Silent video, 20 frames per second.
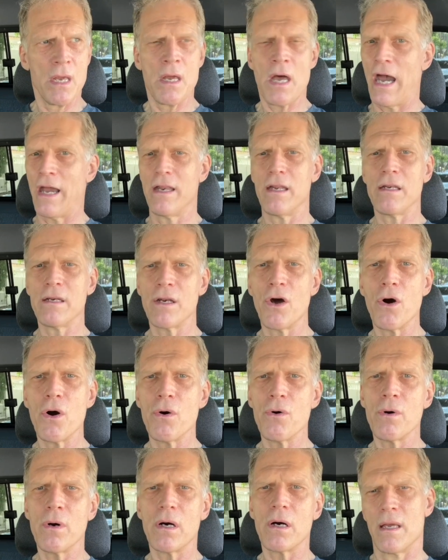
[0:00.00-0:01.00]
I didn't
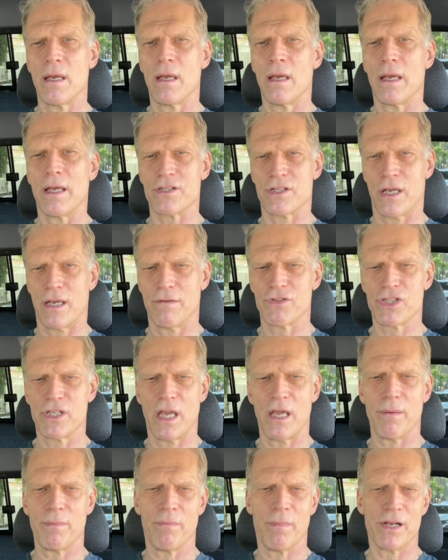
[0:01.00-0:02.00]
know, as I have
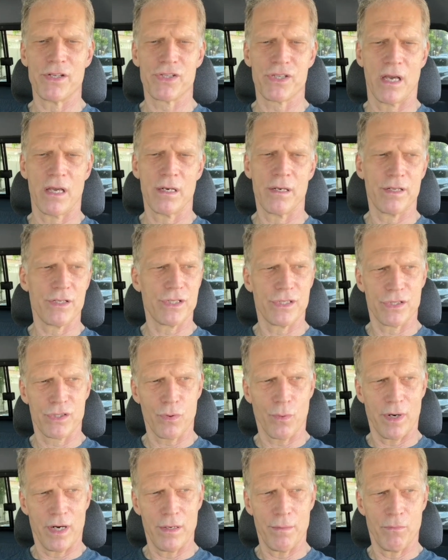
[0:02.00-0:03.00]
said, my son, this is
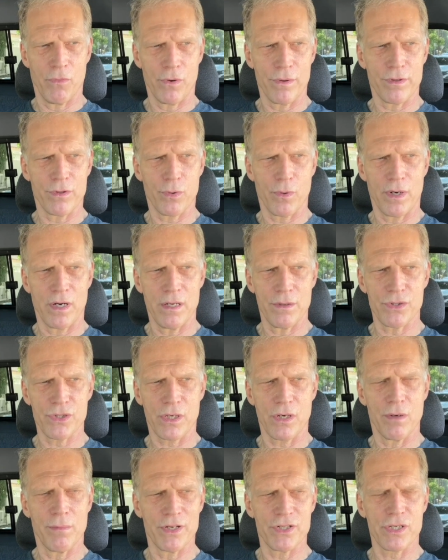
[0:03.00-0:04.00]
more than 20 years
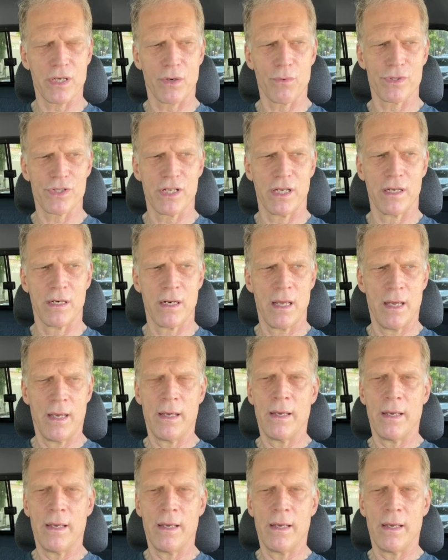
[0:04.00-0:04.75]
ago, my son was in